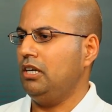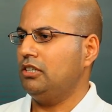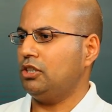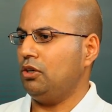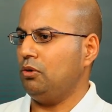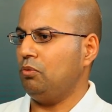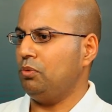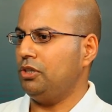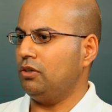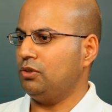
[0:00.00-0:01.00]
So we
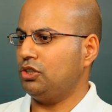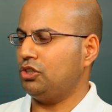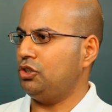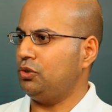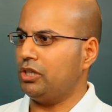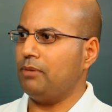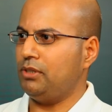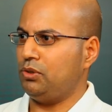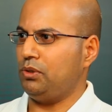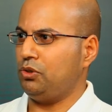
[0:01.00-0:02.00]
don't just do come and
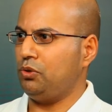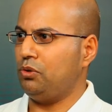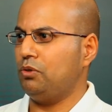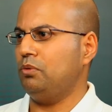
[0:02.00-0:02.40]
do a talk,